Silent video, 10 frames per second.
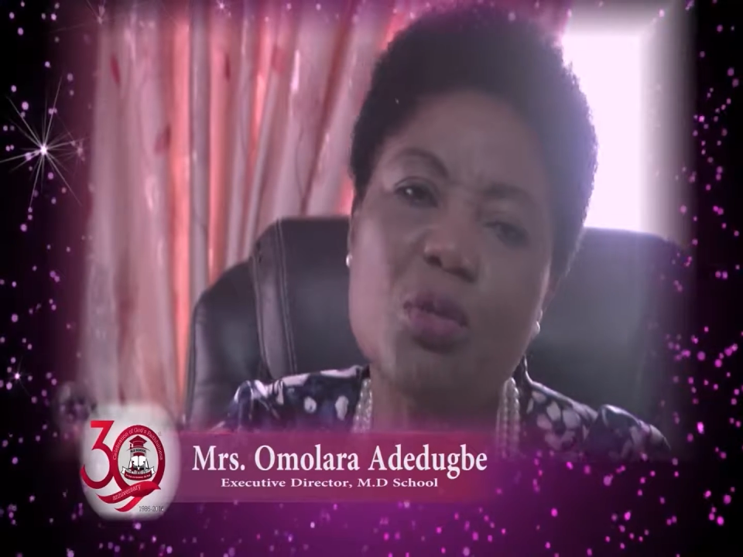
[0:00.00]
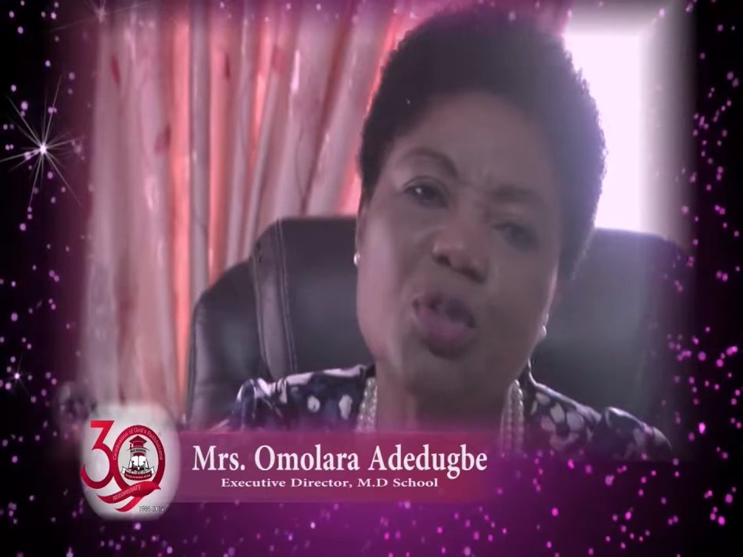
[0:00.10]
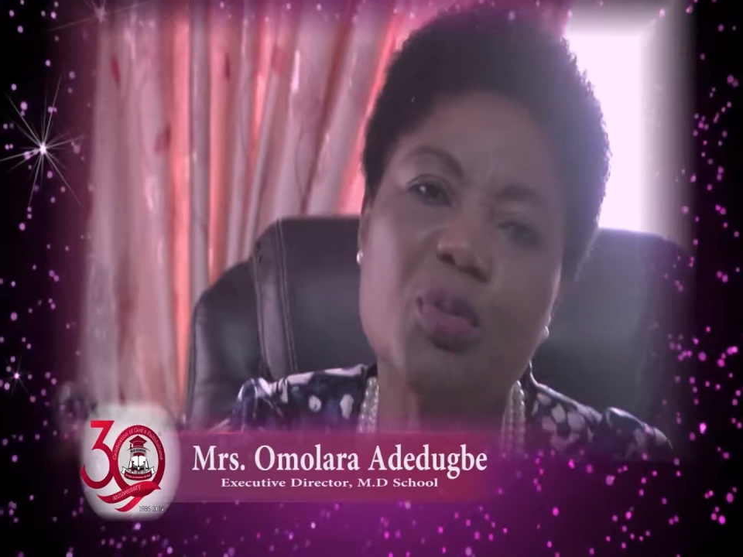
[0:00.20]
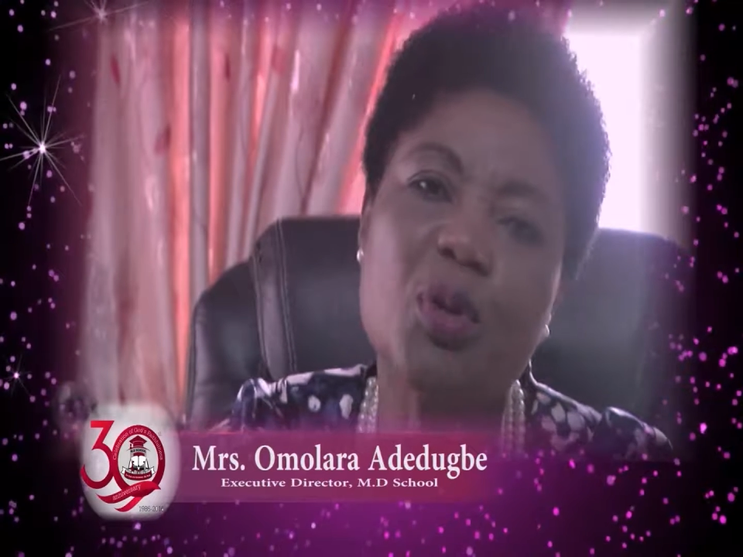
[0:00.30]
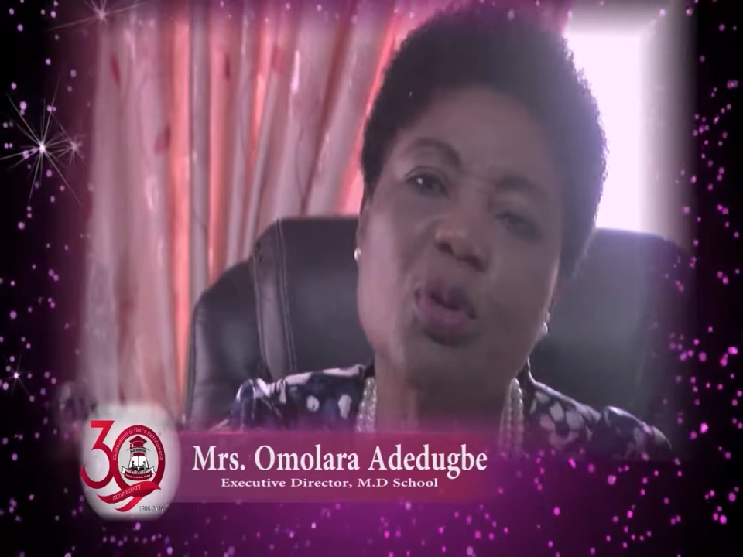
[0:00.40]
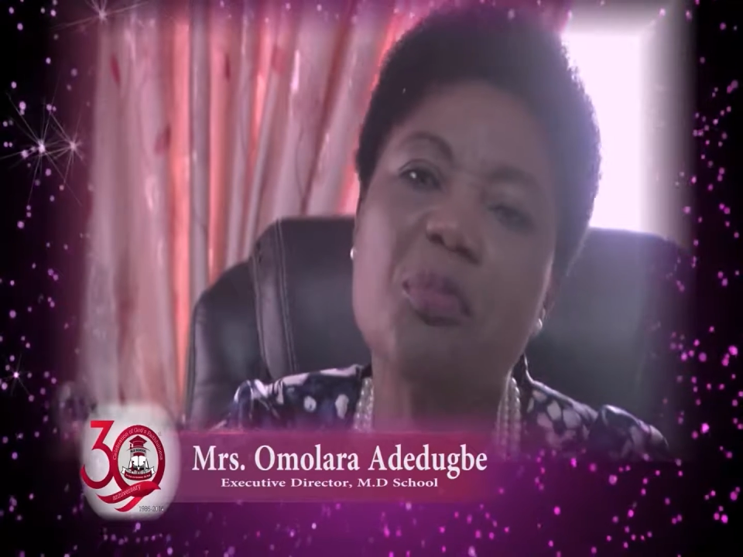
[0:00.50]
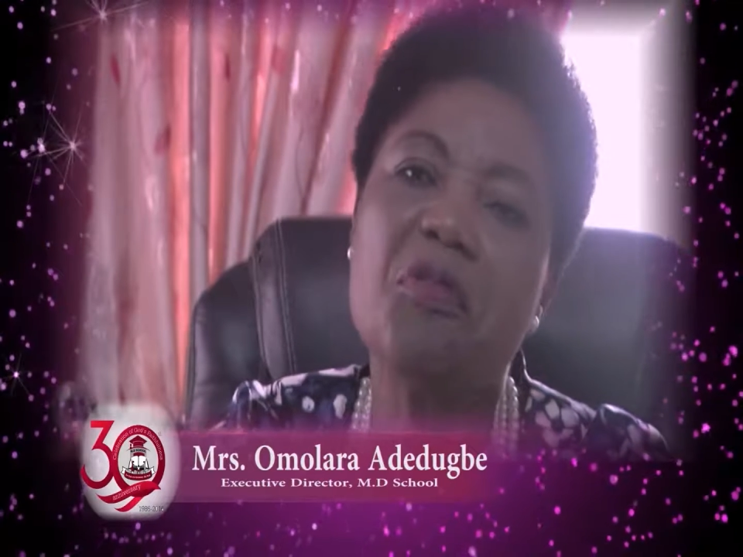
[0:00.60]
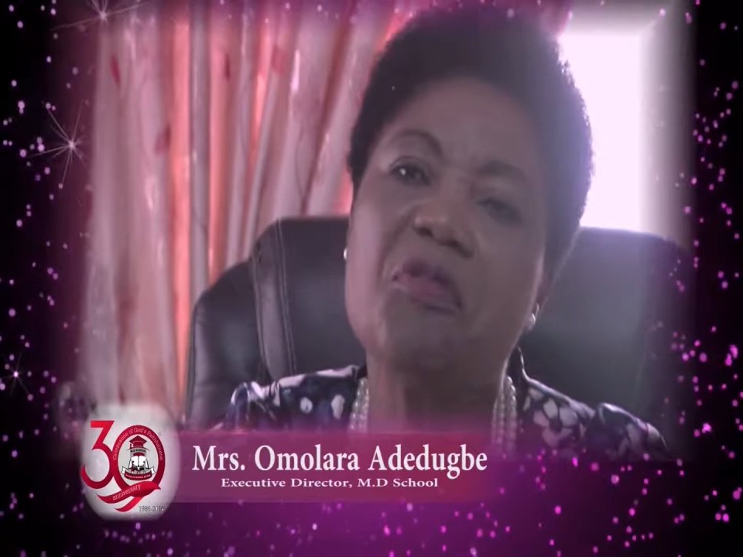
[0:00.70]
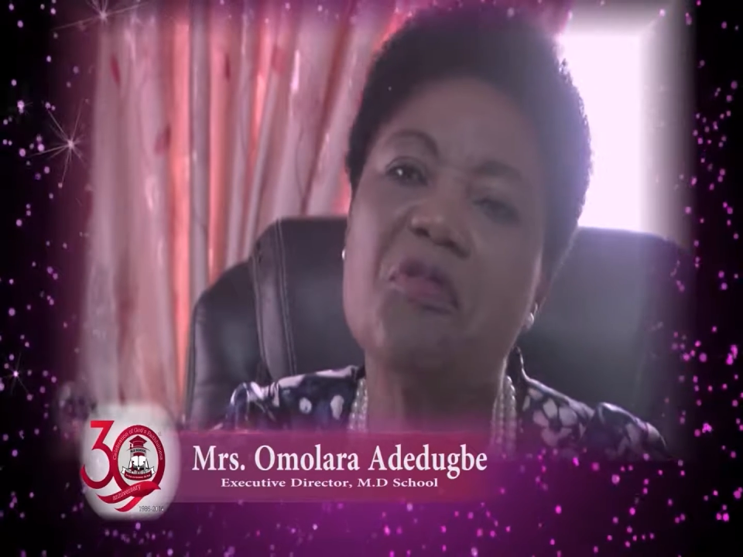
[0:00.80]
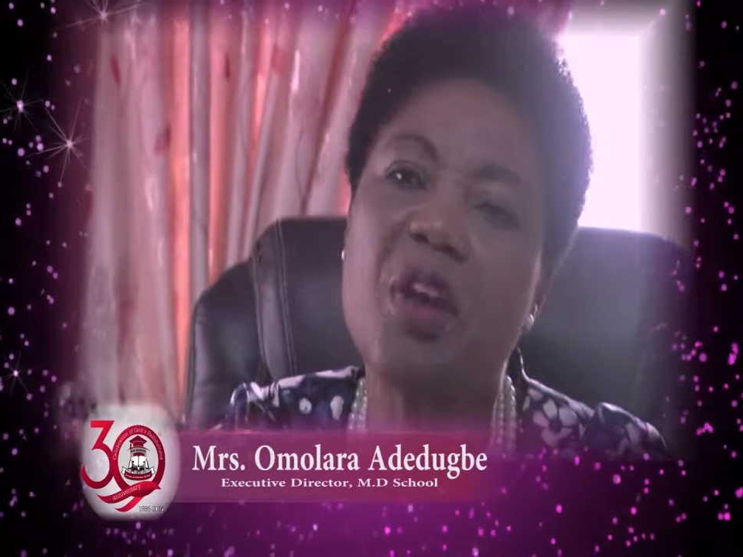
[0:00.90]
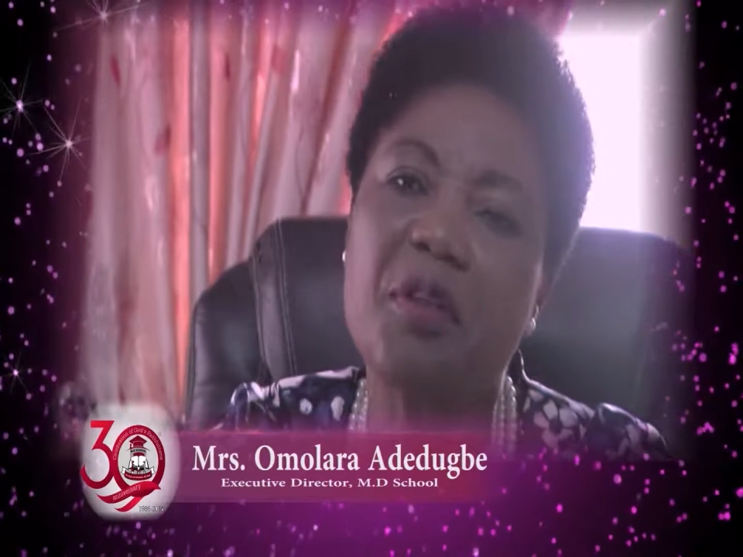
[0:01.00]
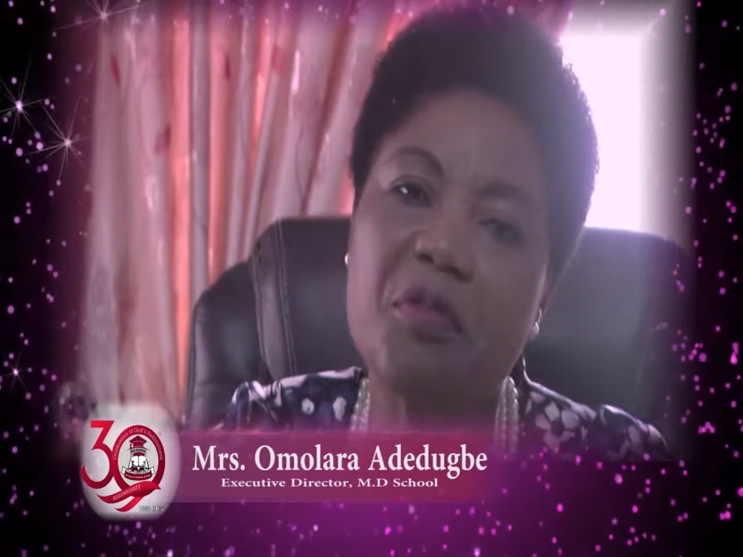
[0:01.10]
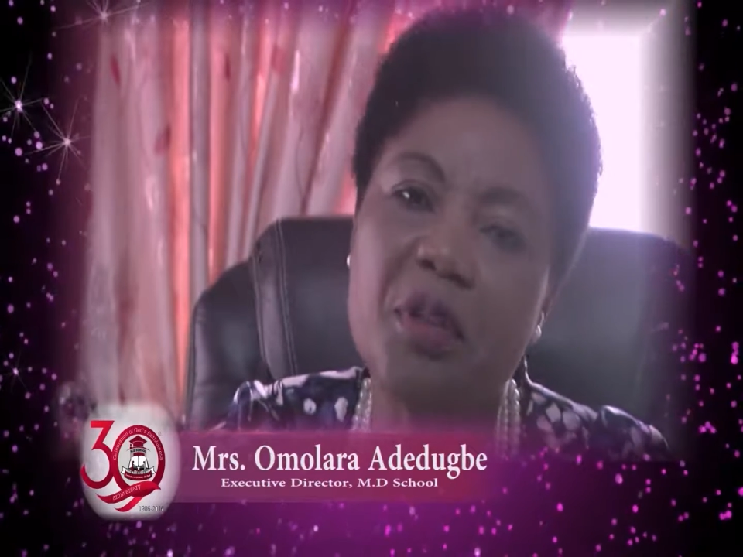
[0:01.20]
was becoming very,